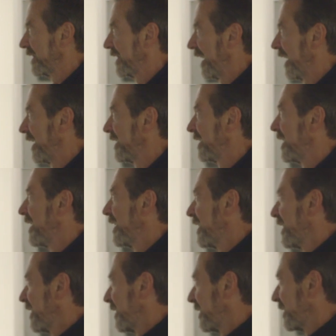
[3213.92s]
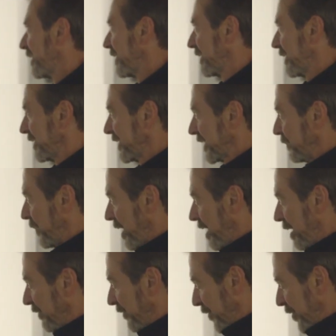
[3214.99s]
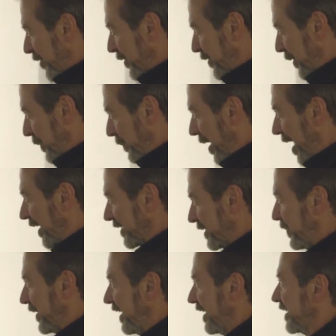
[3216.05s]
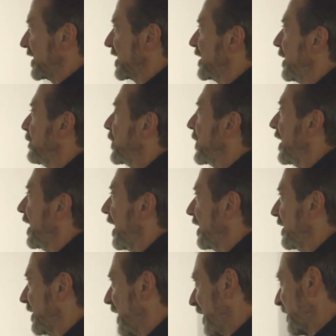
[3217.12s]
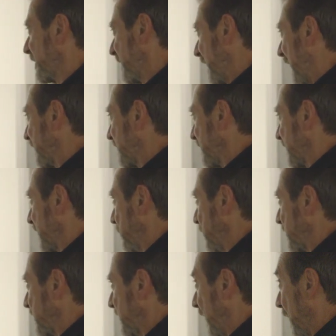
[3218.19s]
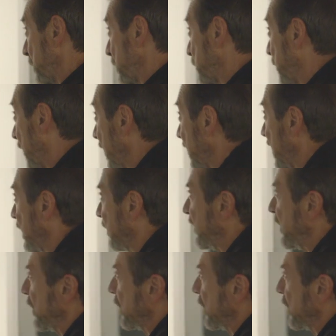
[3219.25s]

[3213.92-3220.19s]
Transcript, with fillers: then the small vertical box piece does that to some extent. But if you